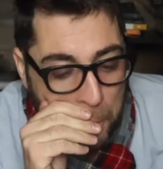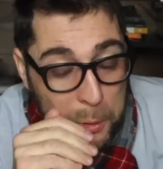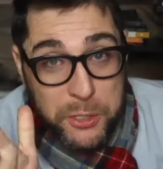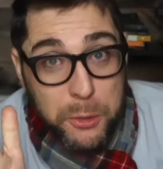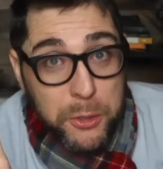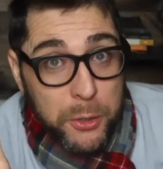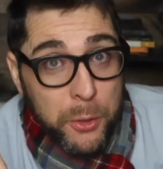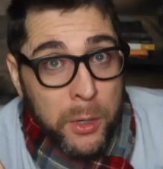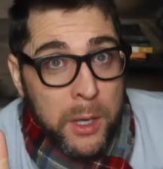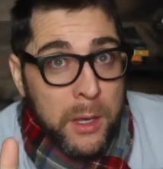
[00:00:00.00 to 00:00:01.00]
We
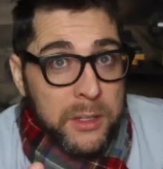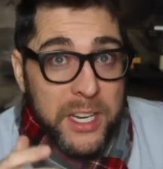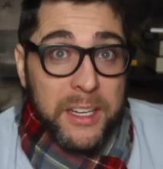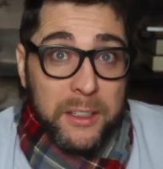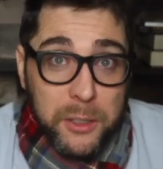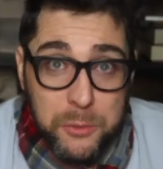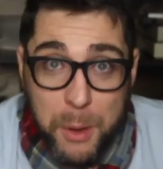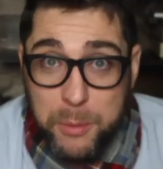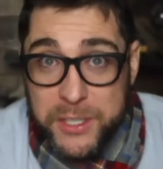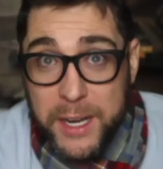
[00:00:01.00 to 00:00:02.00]
do St. Nicholas
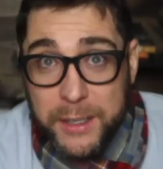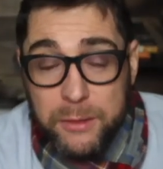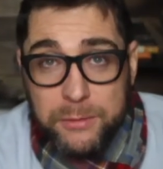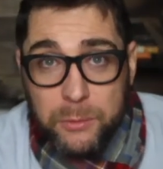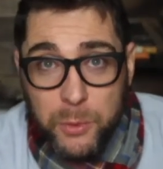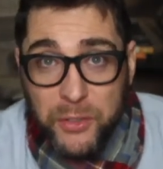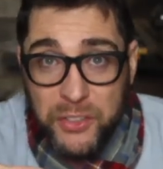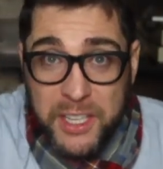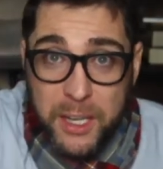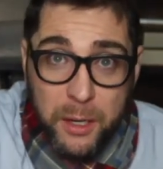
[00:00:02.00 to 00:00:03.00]
representative. We'll
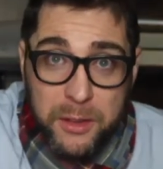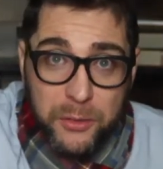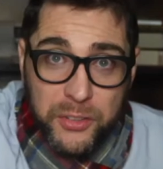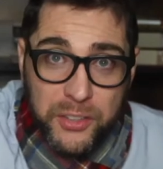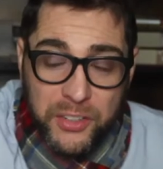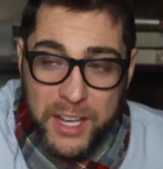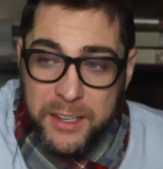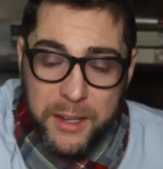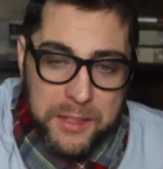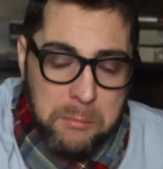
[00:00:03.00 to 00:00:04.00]
see, you know, they see
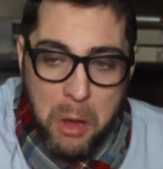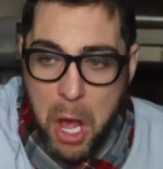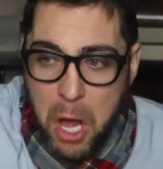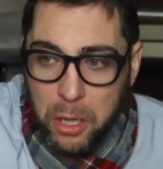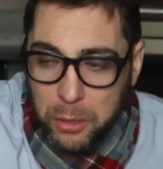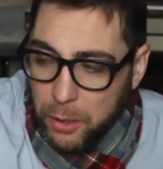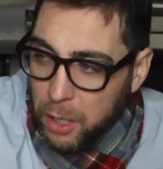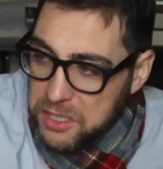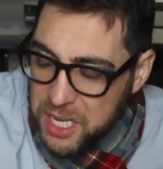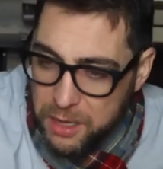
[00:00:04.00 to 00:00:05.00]
Santa at the mall or
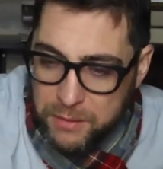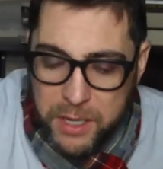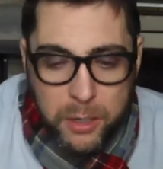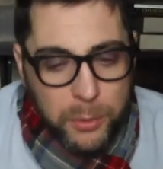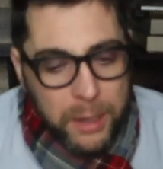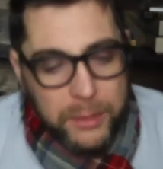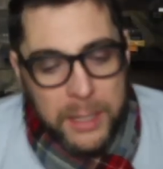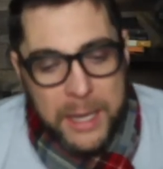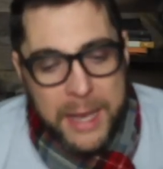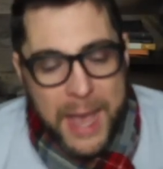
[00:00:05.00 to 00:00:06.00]
on TV or whatever.
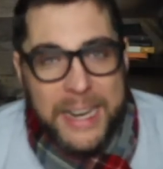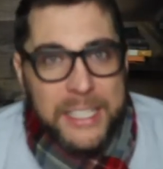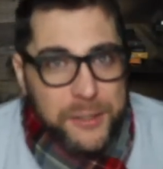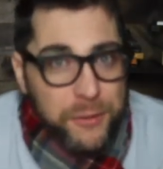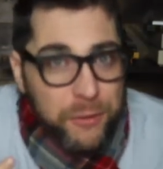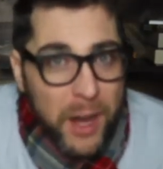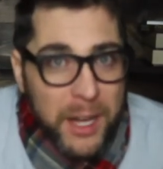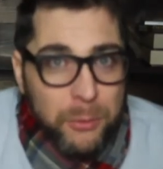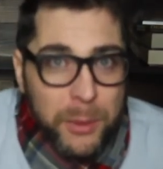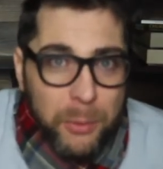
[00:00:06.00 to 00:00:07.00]
And it's
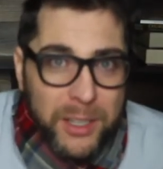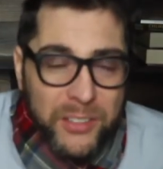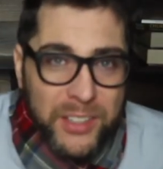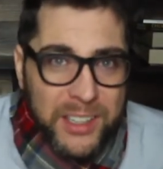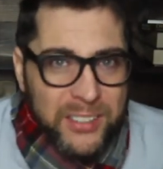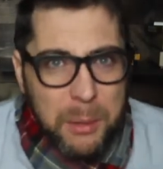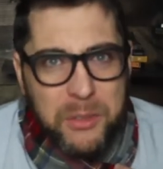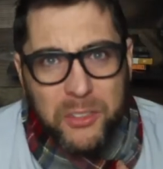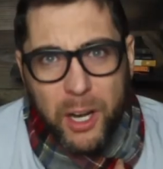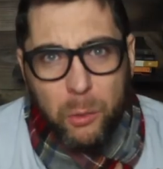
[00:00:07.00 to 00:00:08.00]
fun. We want to see this. I'm a
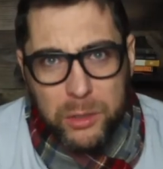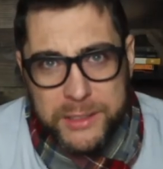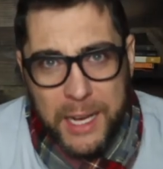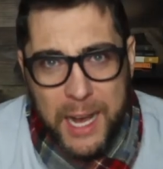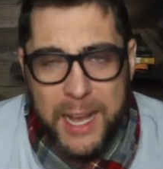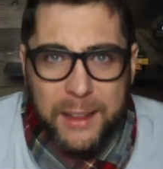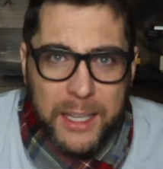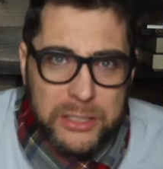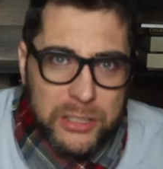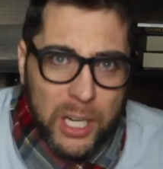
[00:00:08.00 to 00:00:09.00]
Star Wars guy. I
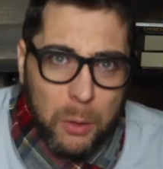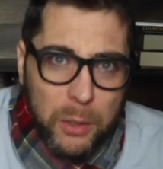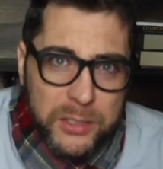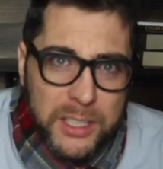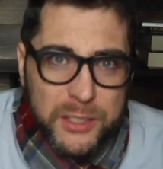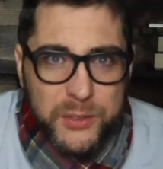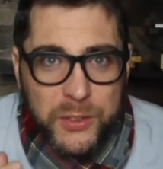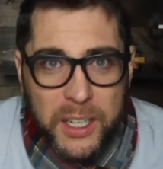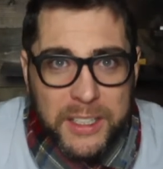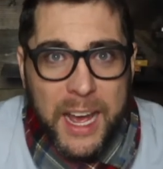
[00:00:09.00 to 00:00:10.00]
like Star Wars. And it's
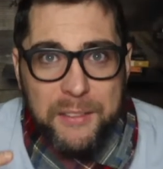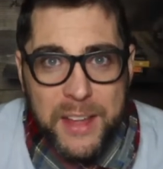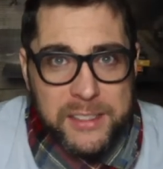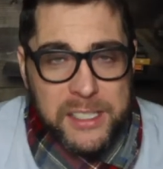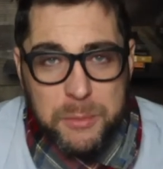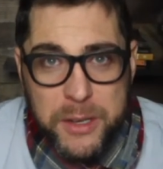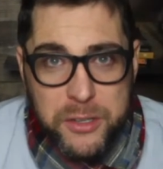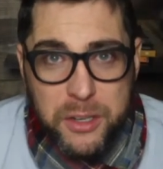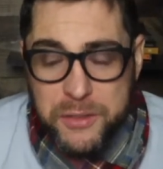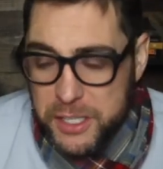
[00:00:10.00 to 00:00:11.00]
fun to have that
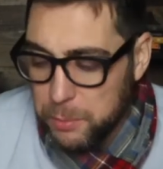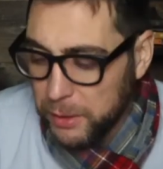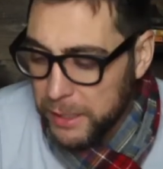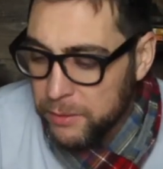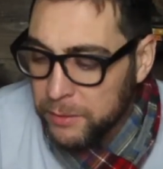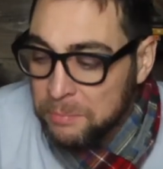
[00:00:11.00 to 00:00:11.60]
suspension of disbelief.